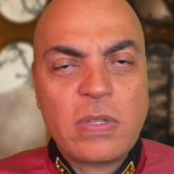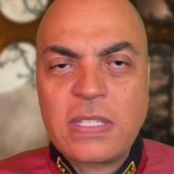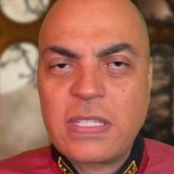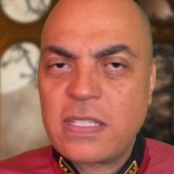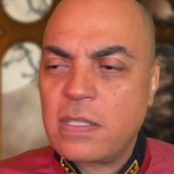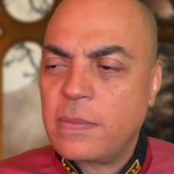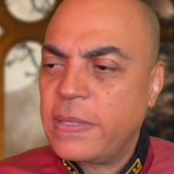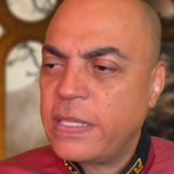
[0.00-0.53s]
It
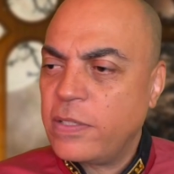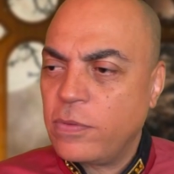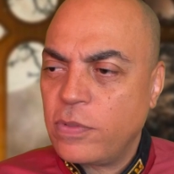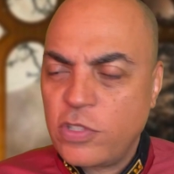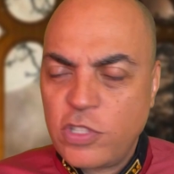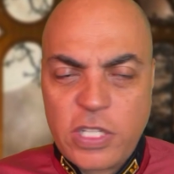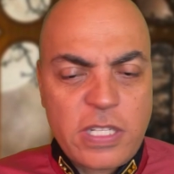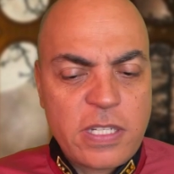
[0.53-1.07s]
doesn't make you a
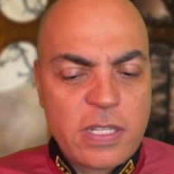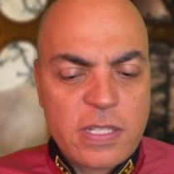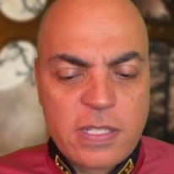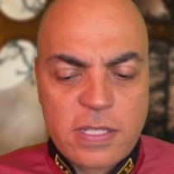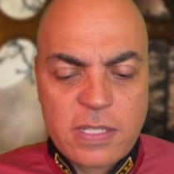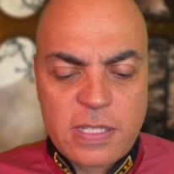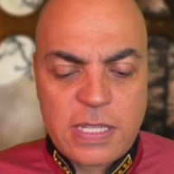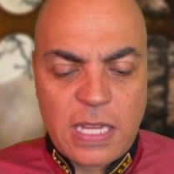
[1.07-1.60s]
genius.
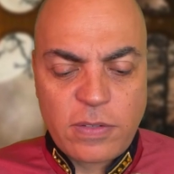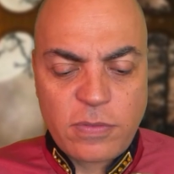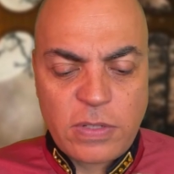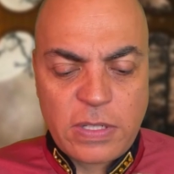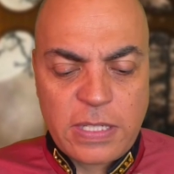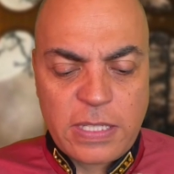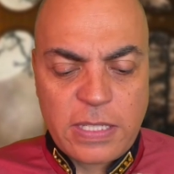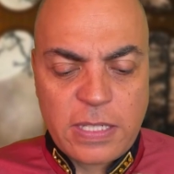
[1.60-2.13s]
It's not
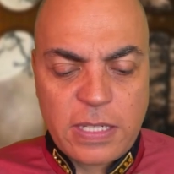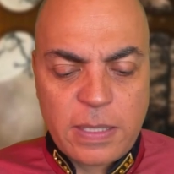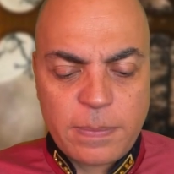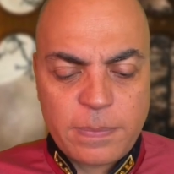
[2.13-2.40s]
really...